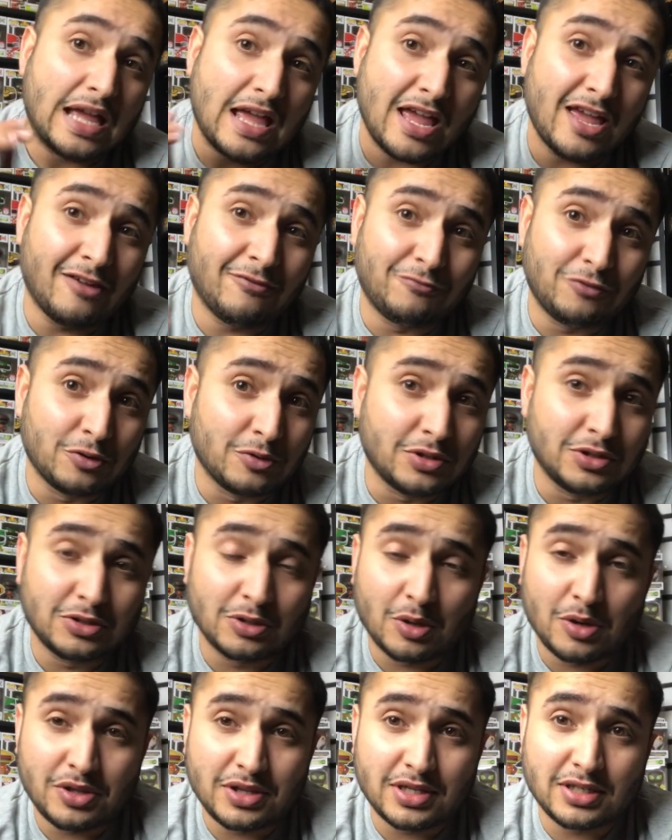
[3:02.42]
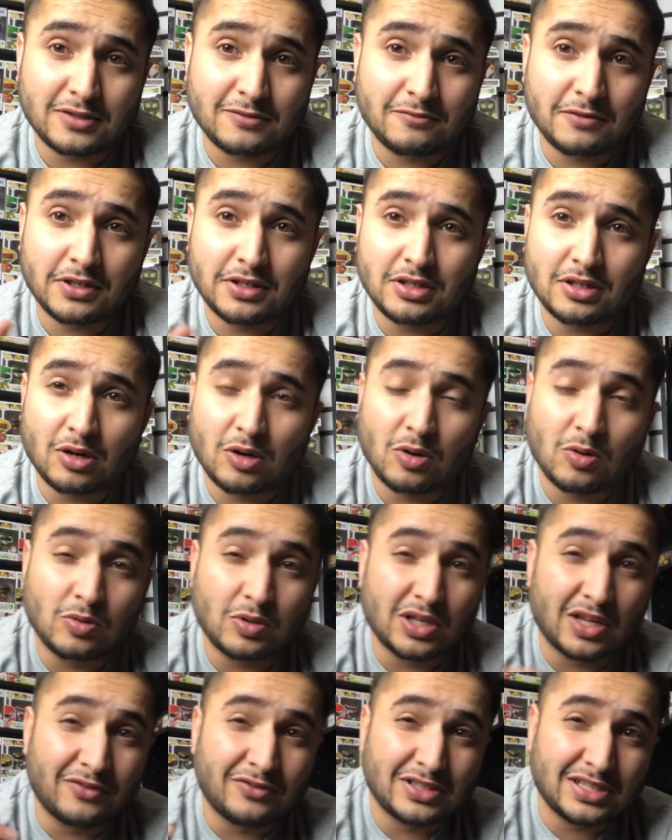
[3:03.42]
If you enjoyed this video,
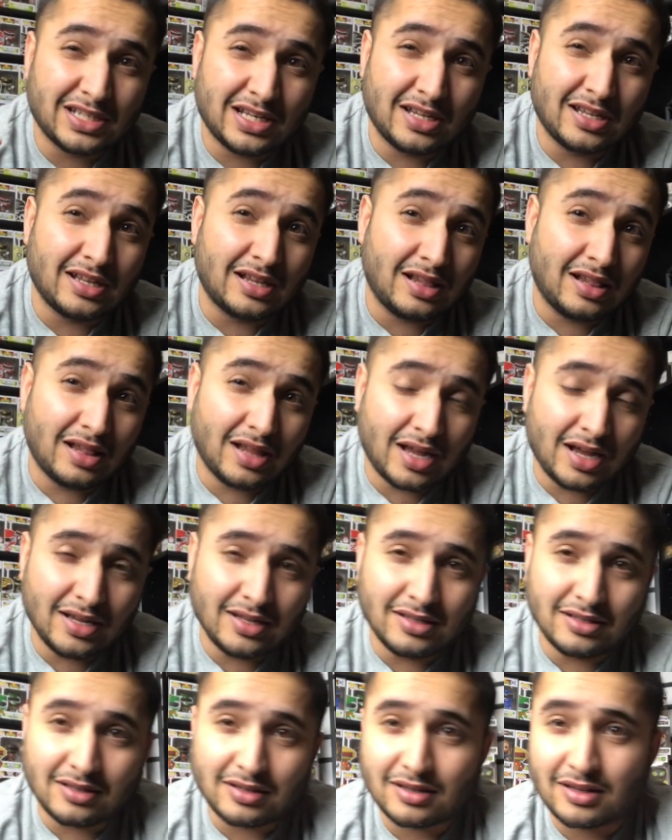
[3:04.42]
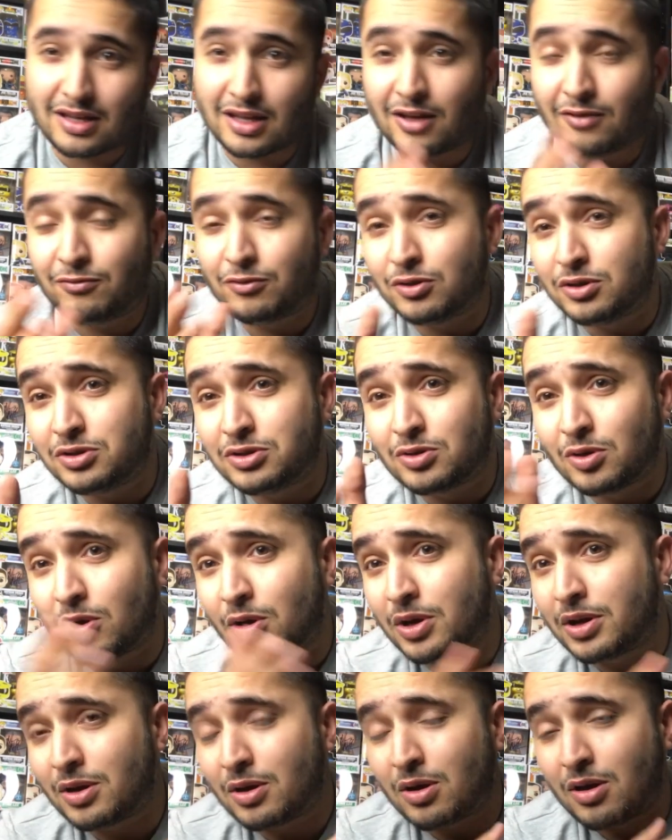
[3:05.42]
give us a little like. If you
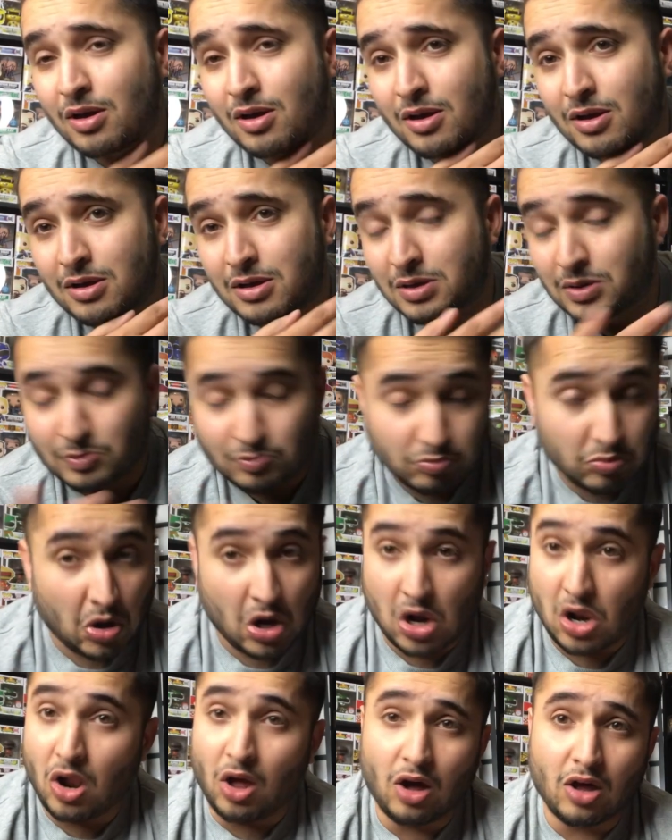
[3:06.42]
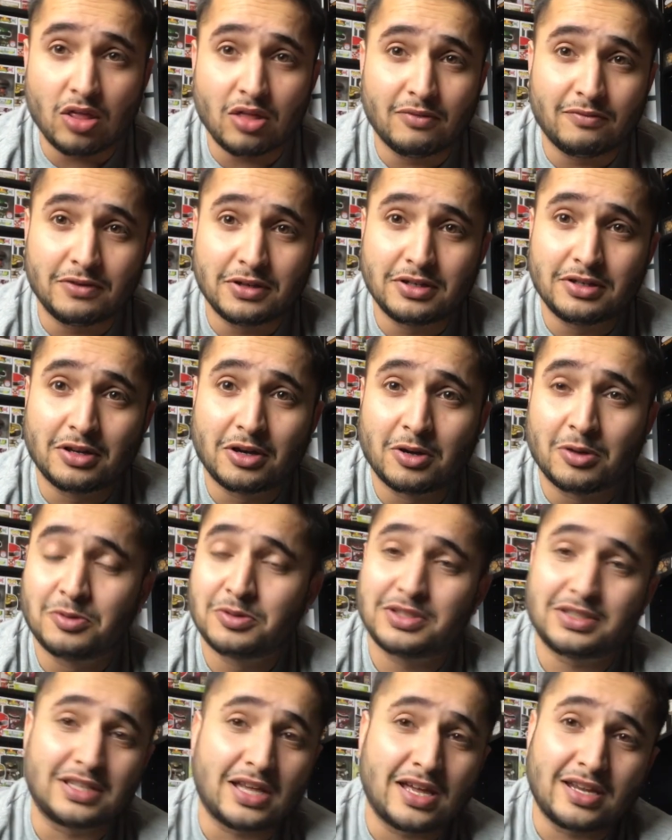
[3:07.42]
enjoy a lot of the
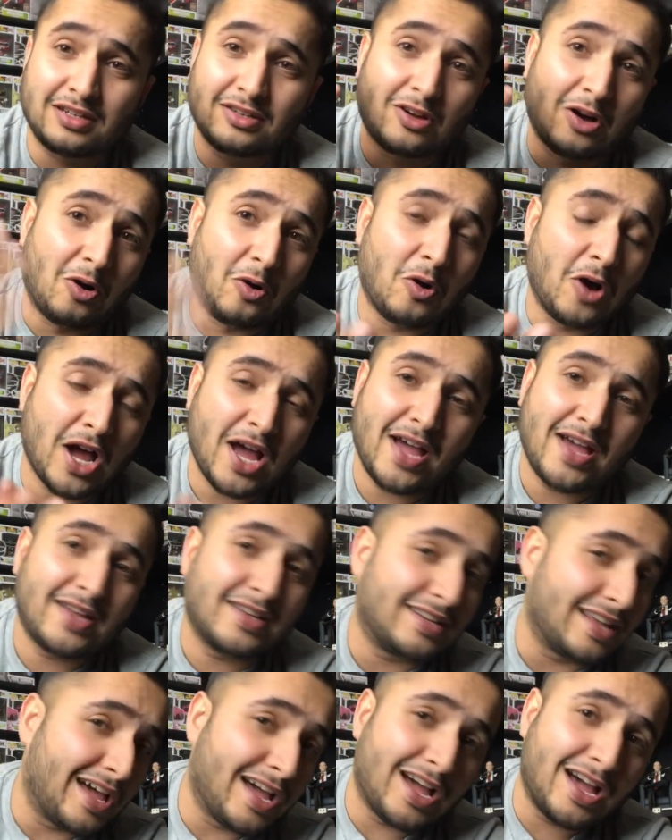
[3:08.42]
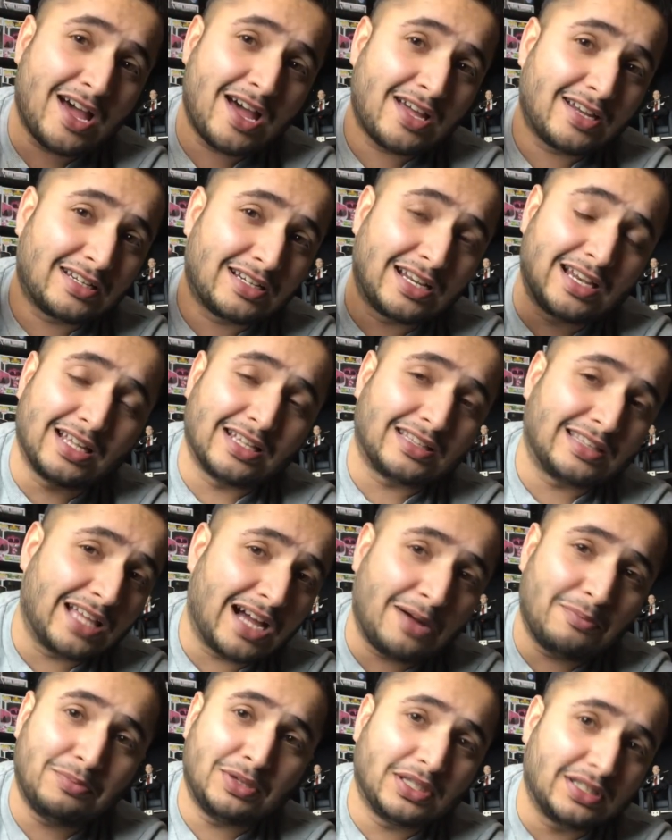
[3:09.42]
videos, then go ahead and click
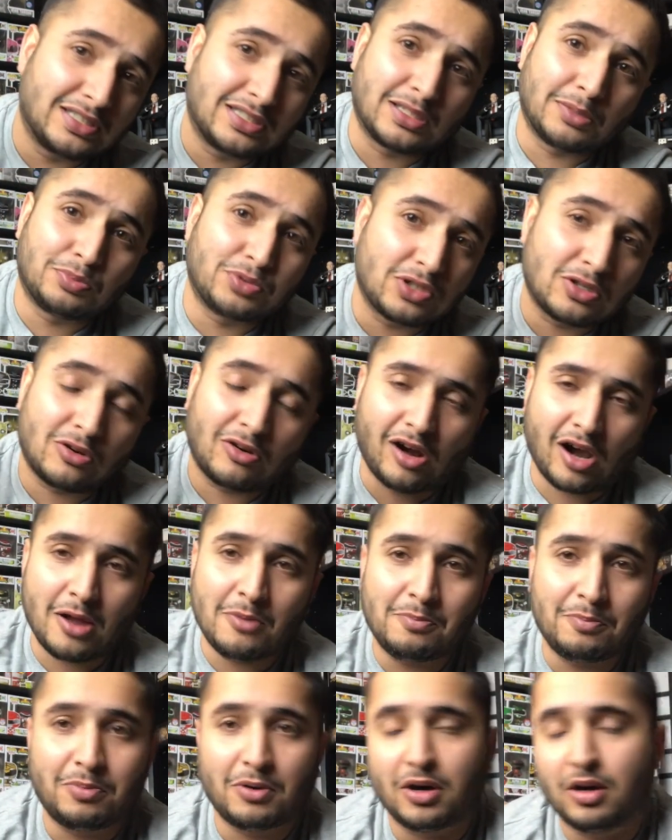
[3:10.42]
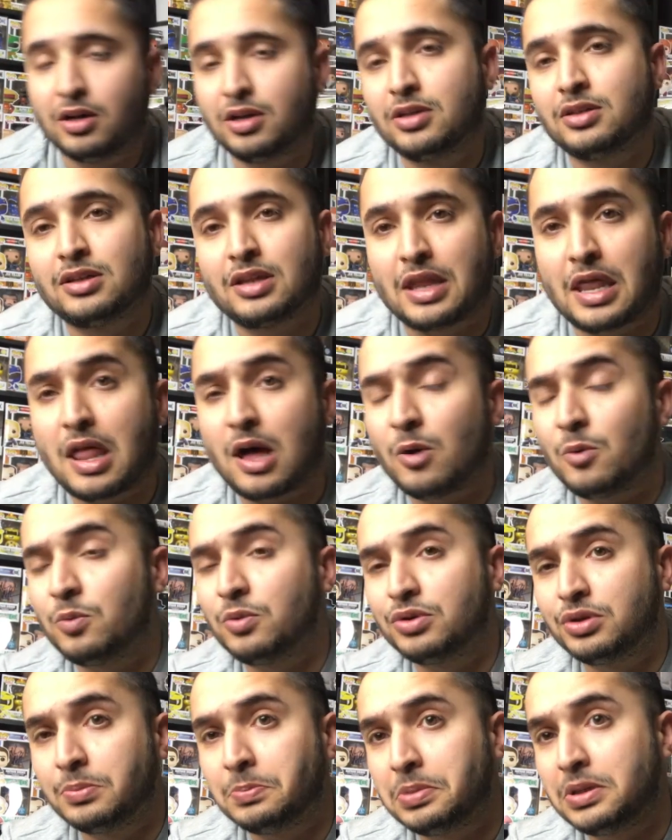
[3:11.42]
that big subscribe button. That
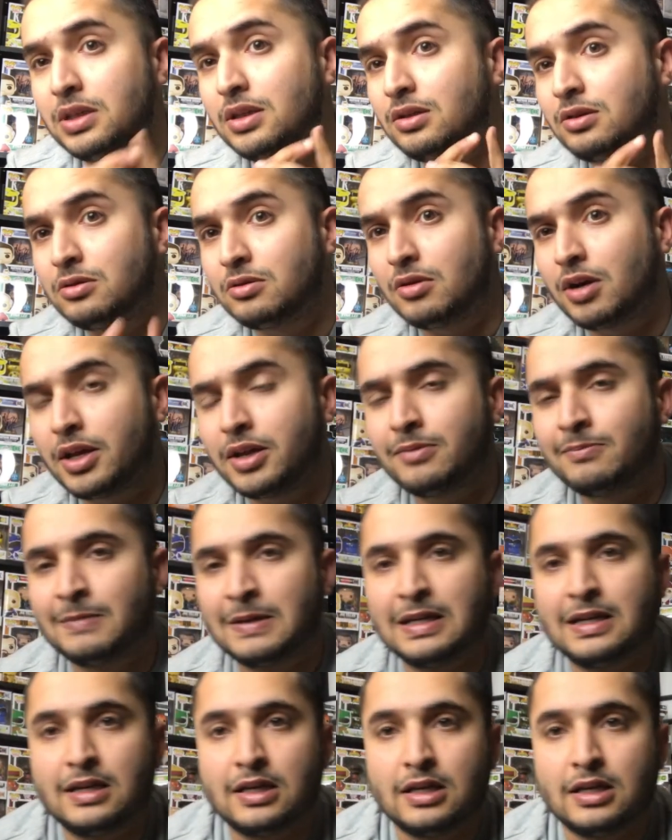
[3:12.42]
would be great.